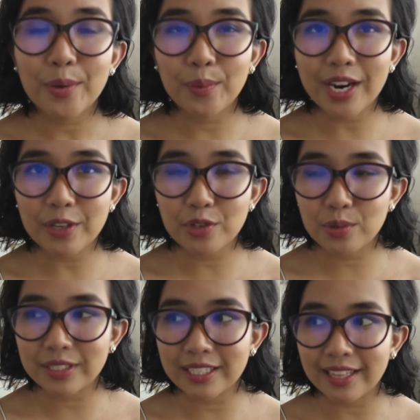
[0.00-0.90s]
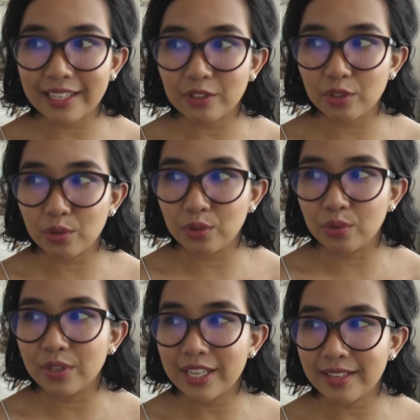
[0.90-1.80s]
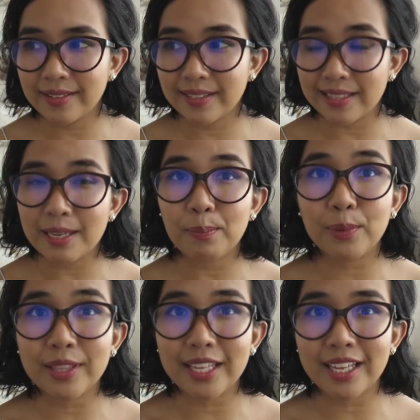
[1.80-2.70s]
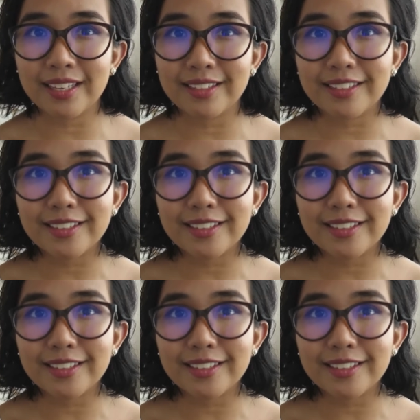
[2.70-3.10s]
what I usually like to do is sleep with it